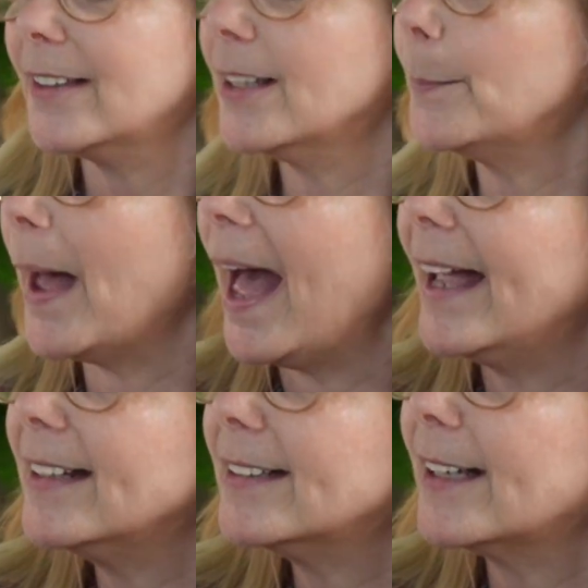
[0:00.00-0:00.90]
The
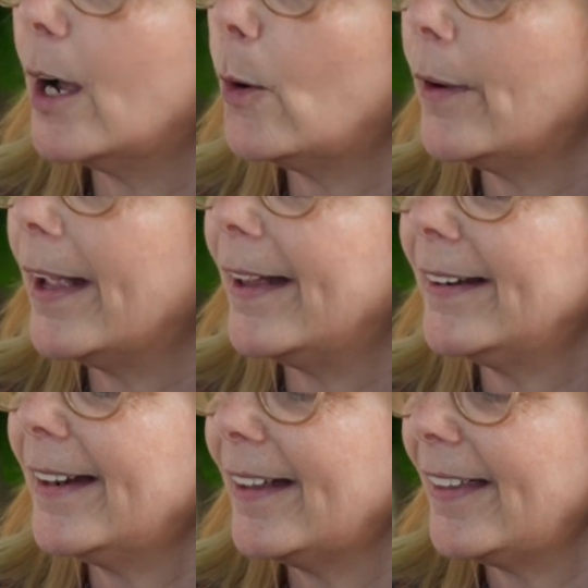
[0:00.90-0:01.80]
pegs go
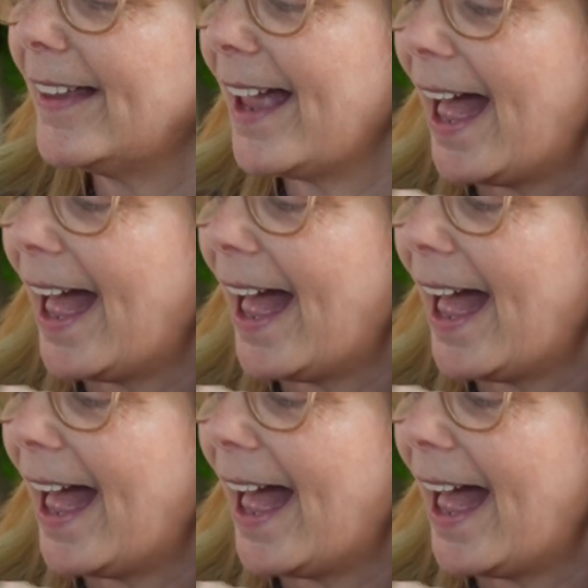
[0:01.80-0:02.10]
in the